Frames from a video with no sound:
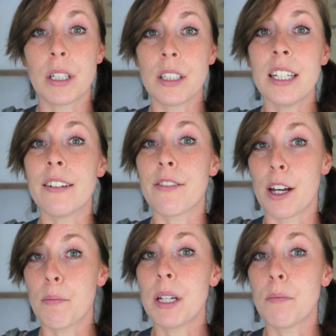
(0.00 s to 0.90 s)
believed
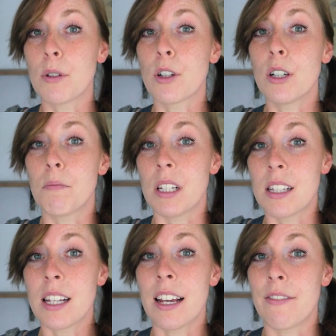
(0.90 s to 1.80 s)
that people could be
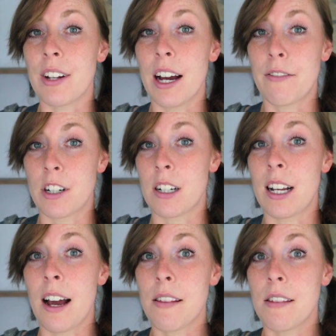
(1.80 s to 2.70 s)
saved after
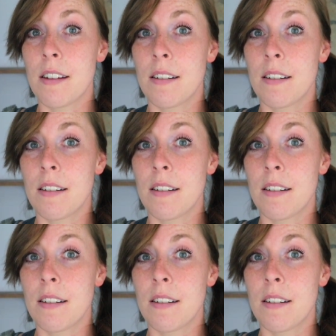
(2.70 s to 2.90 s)
death.